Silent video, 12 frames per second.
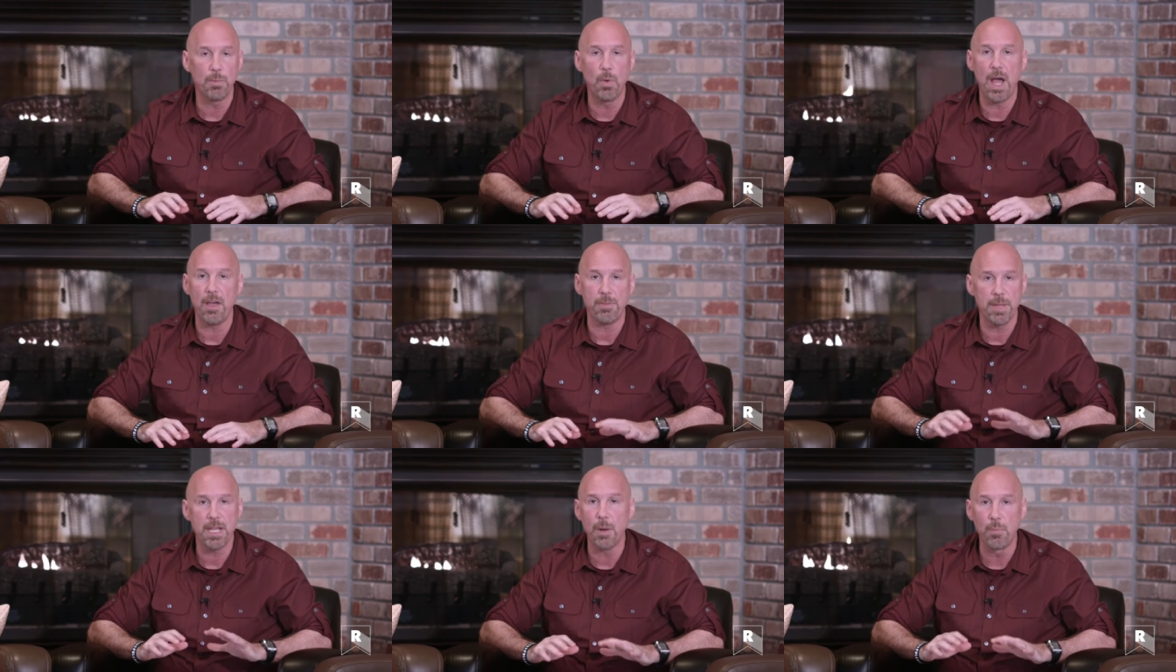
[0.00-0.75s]
of
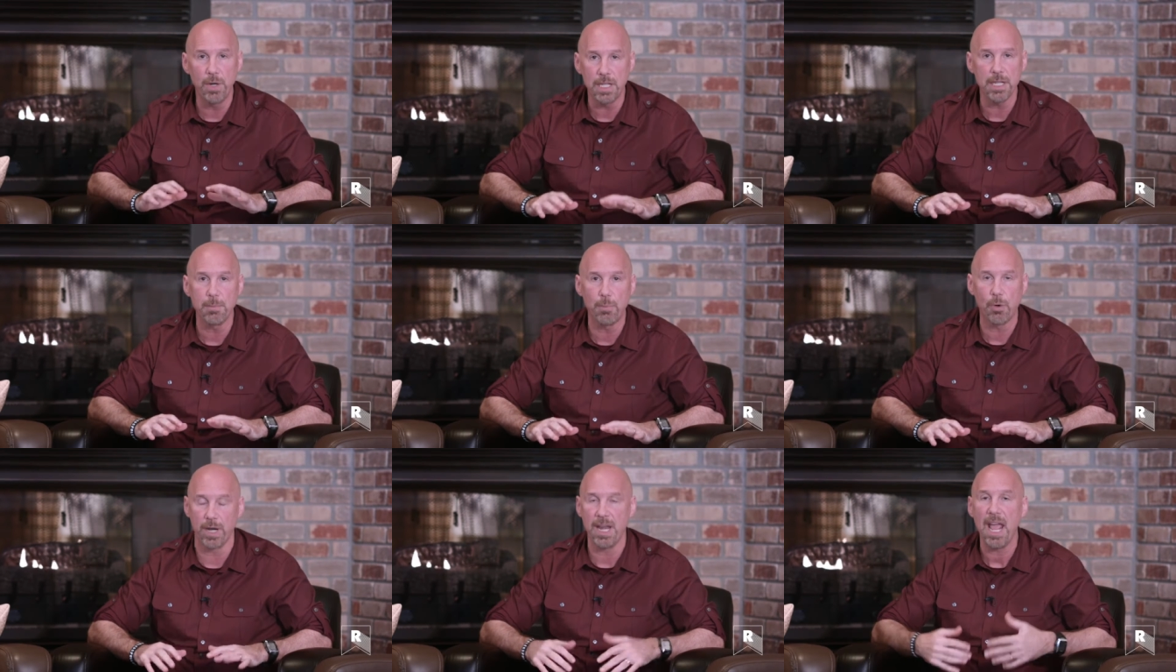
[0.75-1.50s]
wealth become really
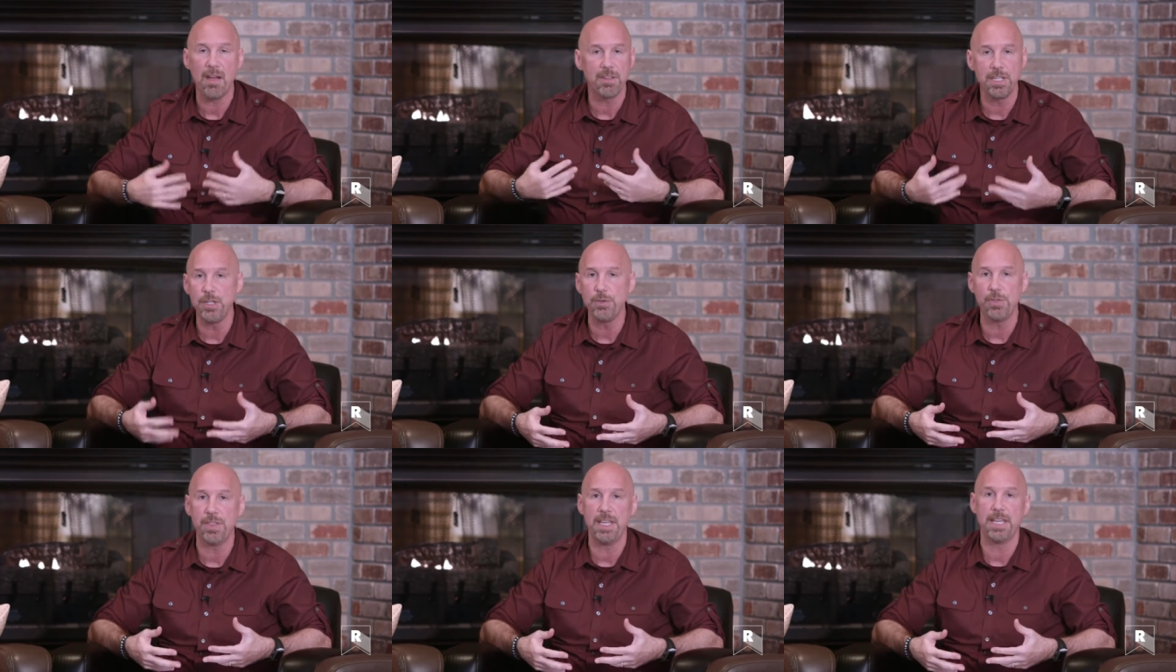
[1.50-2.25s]
important, having
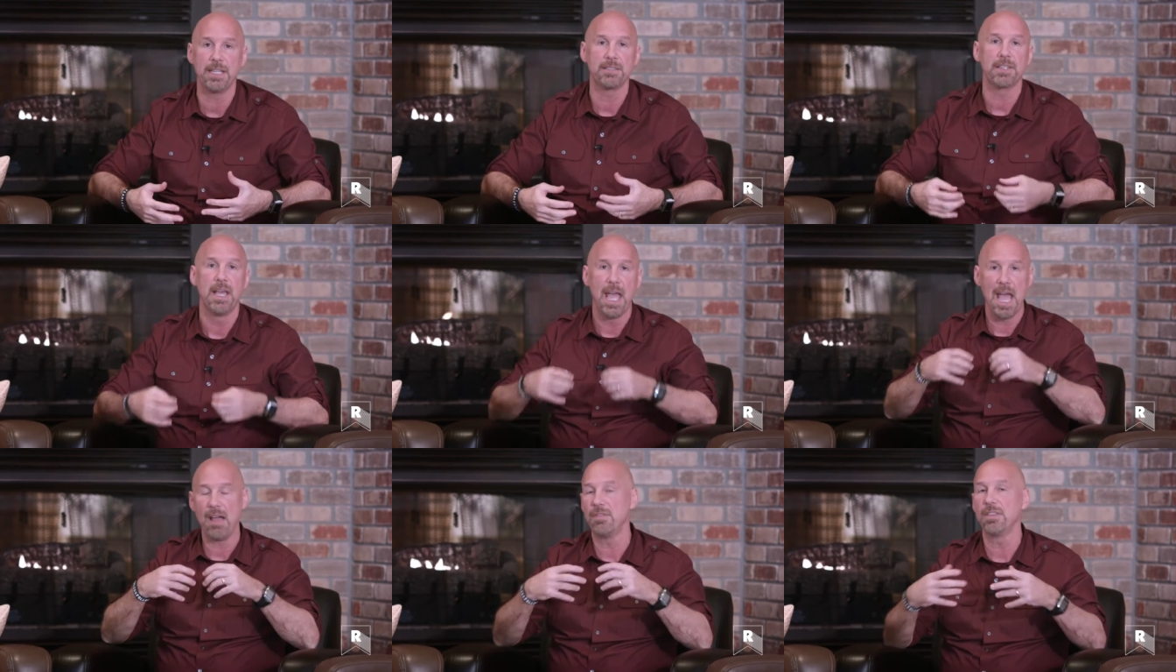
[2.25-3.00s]
new things,
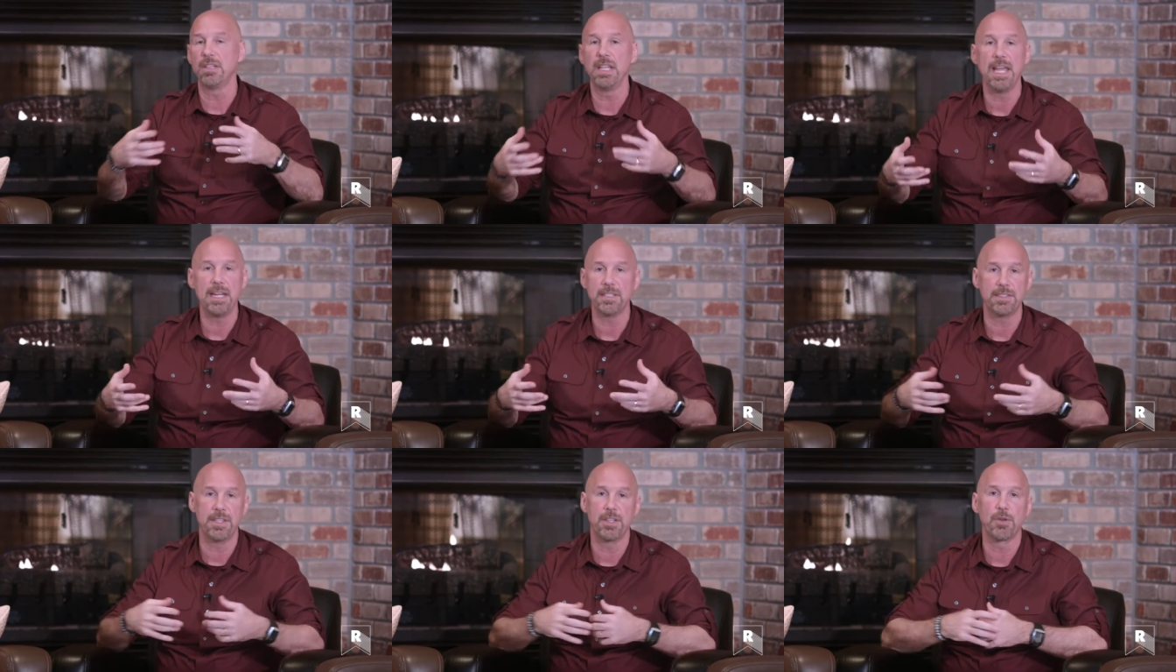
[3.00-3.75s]
having the
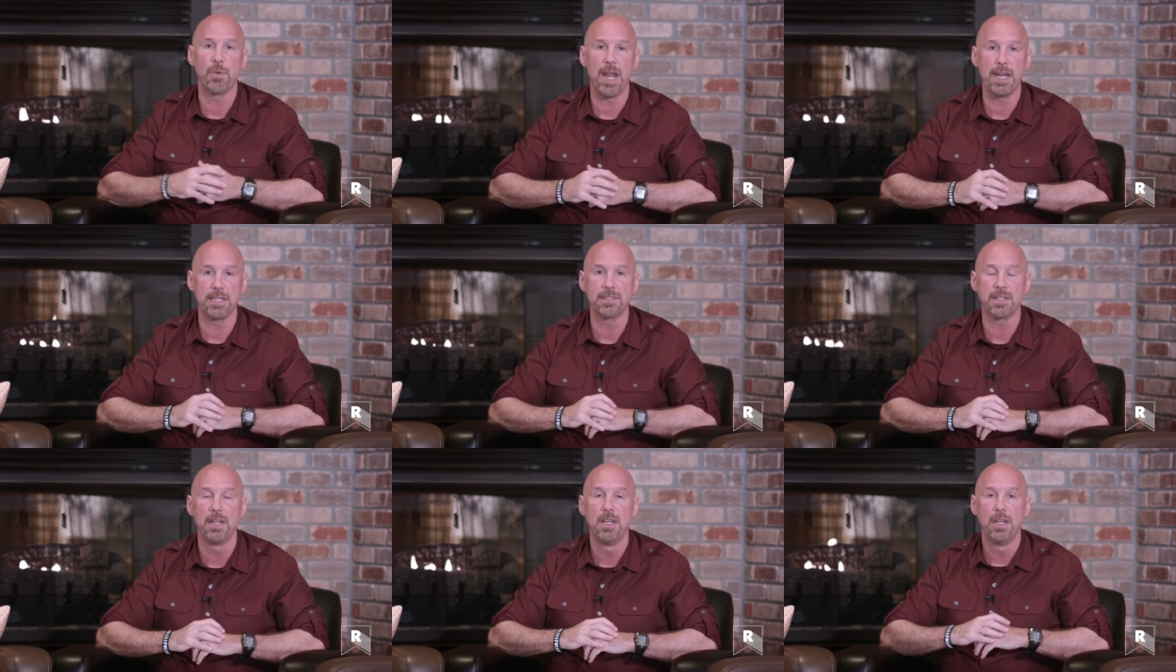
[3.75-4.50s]
latest and the
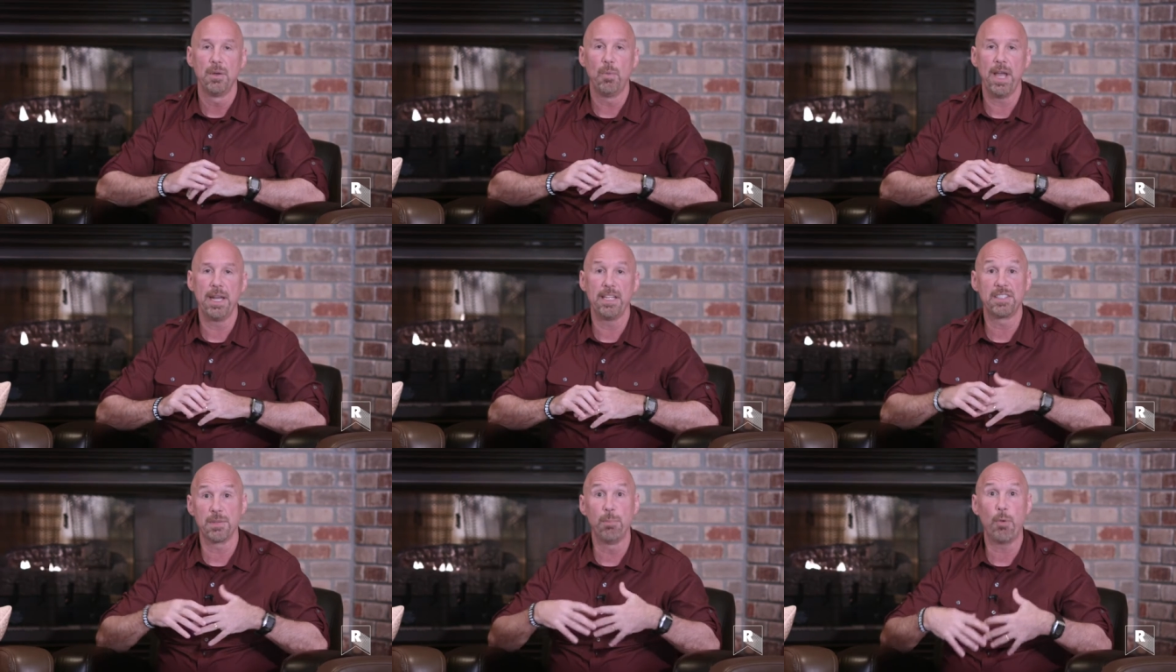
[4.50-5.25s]
greatest, when
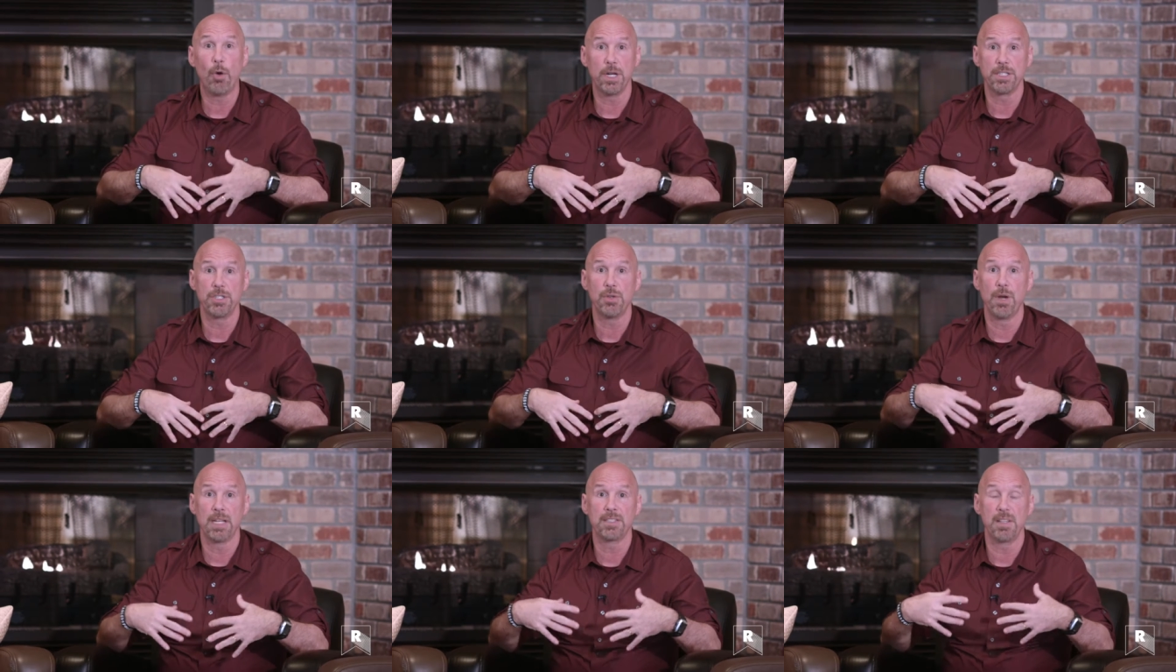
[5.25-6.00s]
it's important
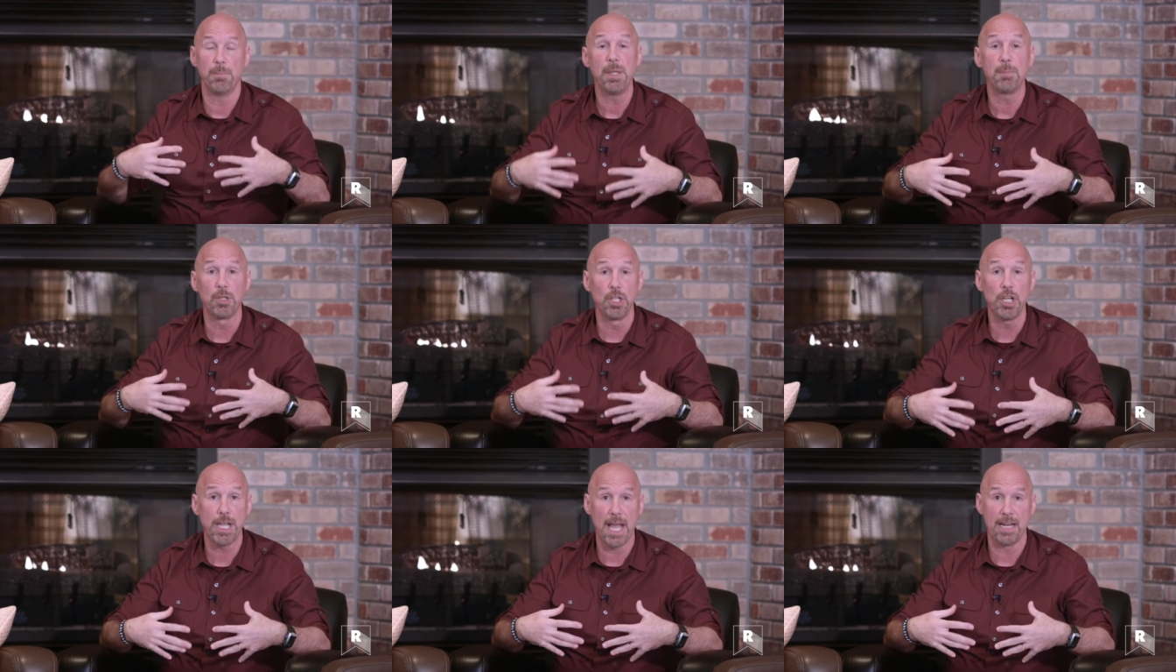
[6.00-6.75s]
to us that people
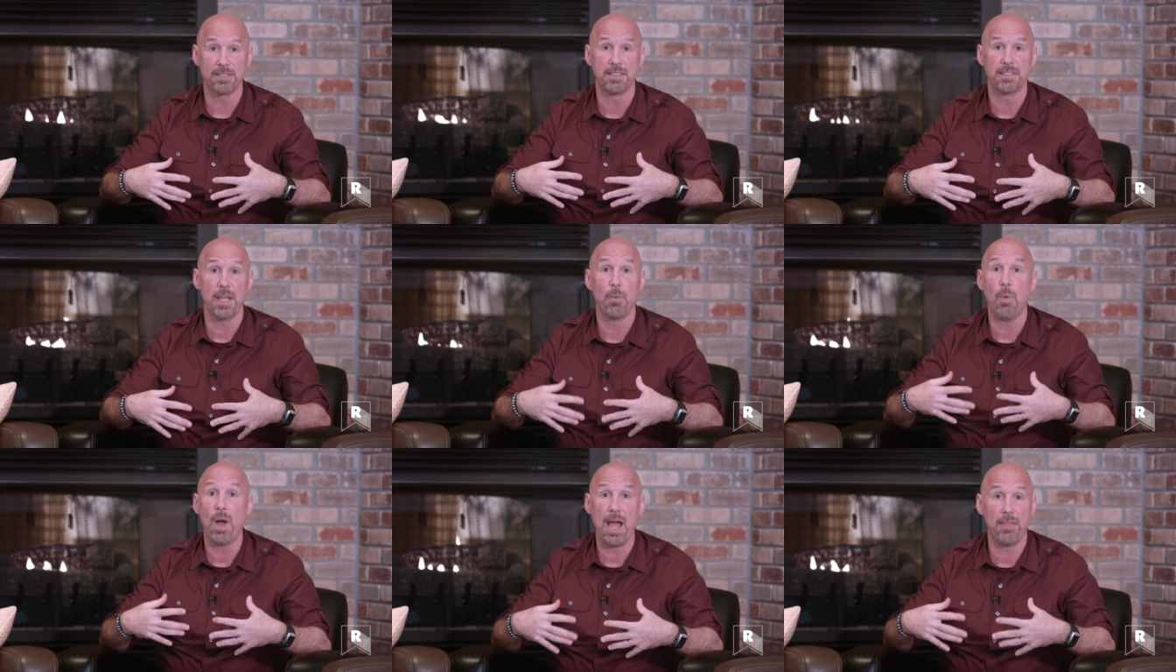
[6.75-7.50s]
look at us and say,
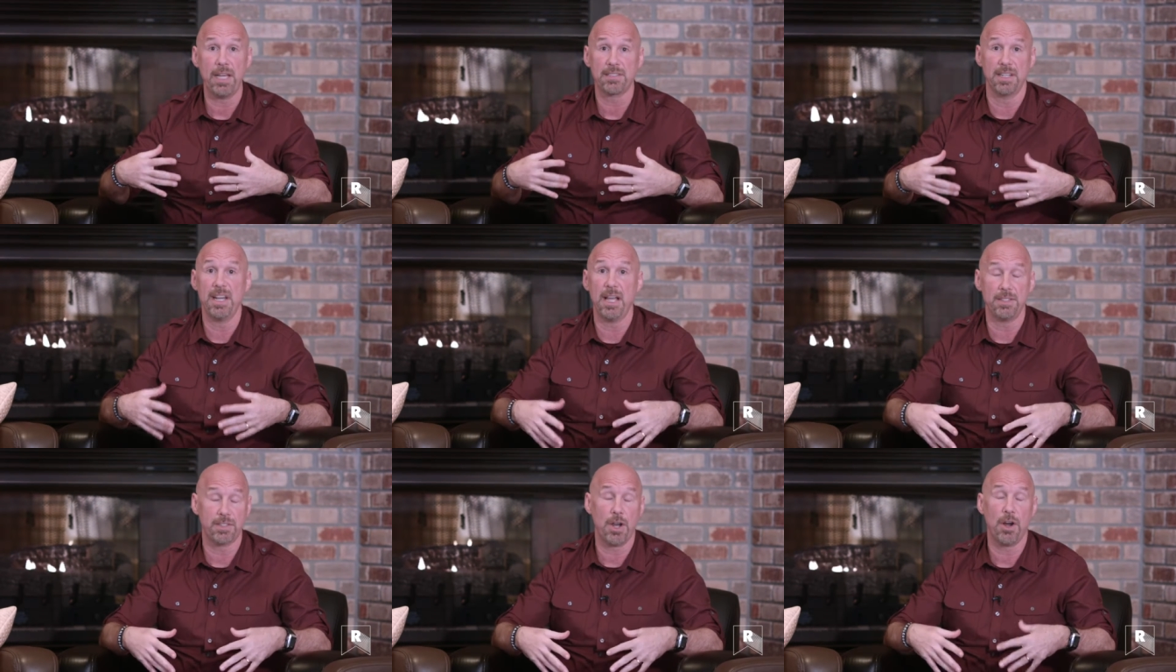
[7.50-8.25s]
wow, that's a
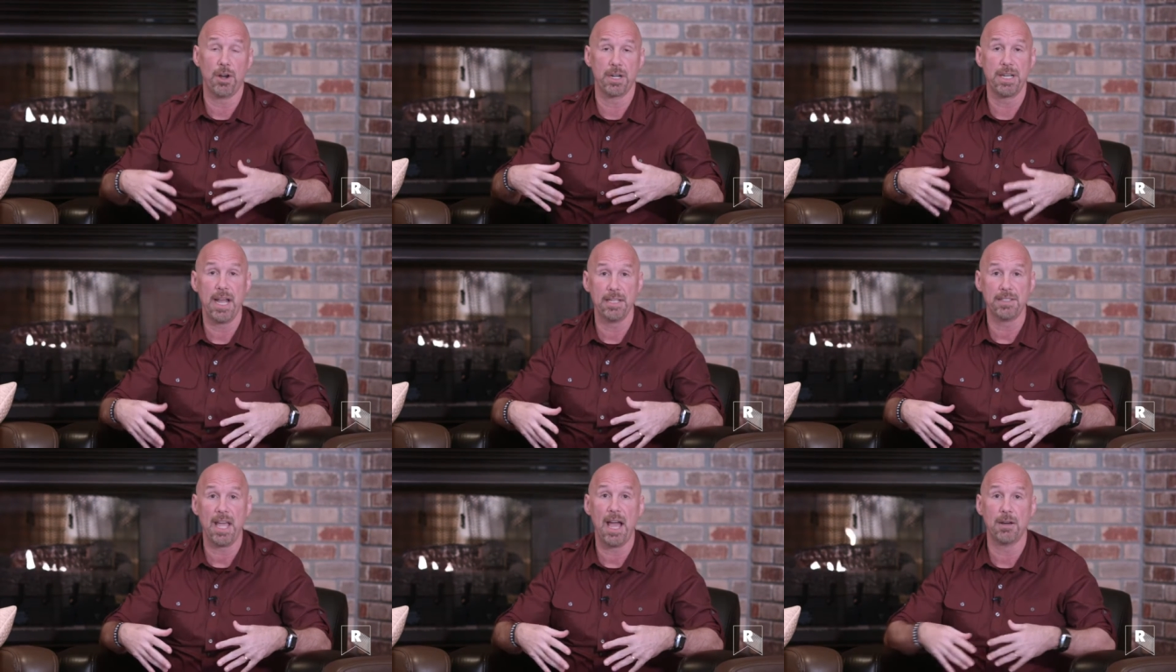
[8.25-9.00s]
nice car, a
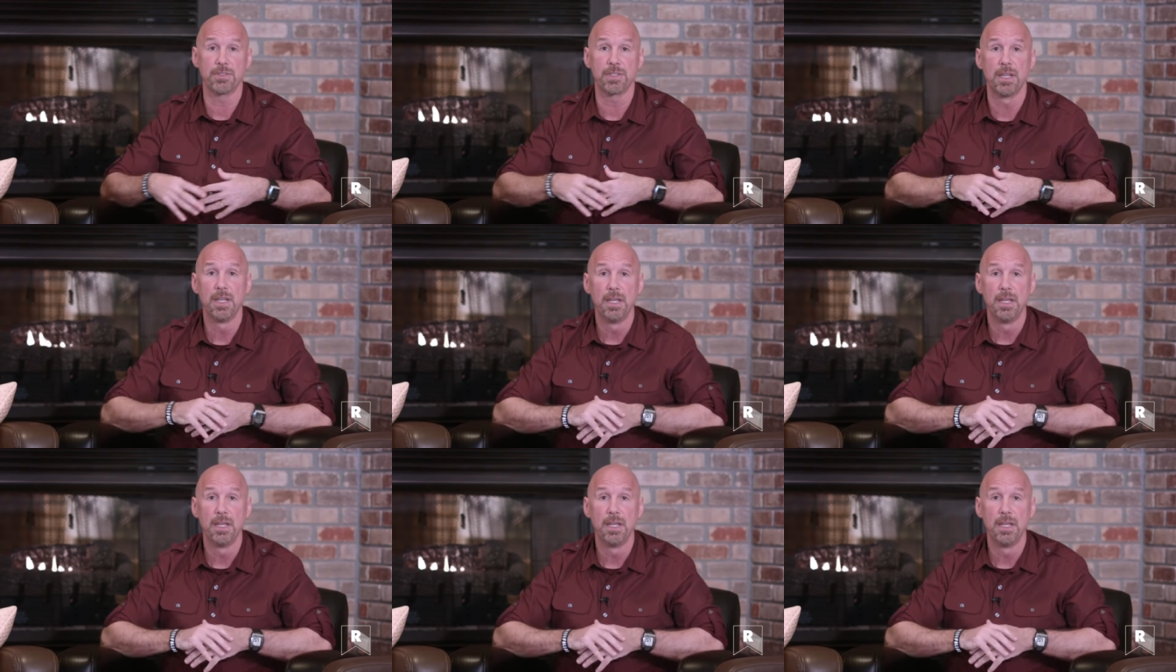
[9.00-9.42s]
nice house.